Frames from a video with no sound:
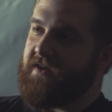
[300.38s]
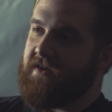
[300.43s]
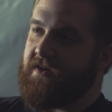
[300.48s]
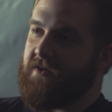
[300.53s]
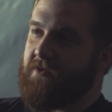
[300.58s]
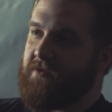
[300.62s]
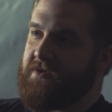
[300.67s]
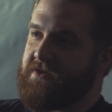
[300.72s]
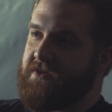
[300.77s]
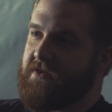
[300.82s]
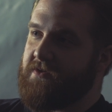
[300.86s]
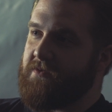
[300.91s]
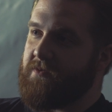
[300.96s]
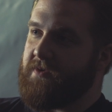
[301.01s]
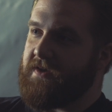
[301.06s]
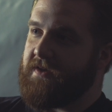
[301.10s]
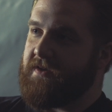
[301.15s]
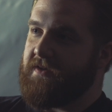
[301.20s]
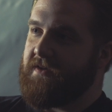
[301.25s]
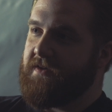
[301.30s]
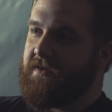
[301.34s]
I always know
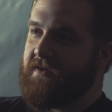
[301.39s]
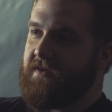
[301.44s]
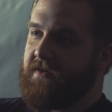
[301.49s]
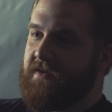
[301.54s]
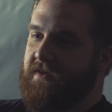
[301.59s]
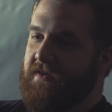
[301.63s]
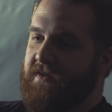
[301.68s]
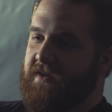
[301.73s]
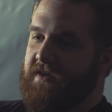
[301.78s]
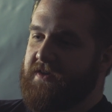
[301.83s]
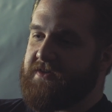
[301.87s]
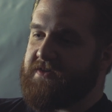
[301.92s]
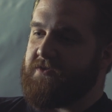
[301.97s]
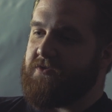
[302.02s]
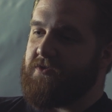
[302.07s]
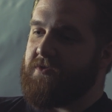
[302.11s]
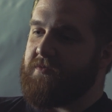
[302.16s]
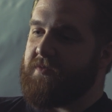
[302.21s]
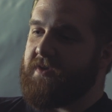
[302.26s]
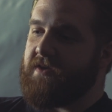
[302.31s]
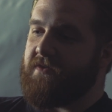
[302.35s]
we, as a
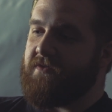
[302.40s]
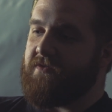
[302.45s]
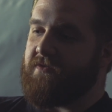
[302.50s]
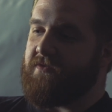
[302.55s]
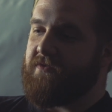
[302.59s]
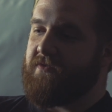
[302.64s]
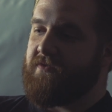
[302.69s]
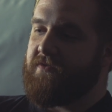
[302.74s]
group, give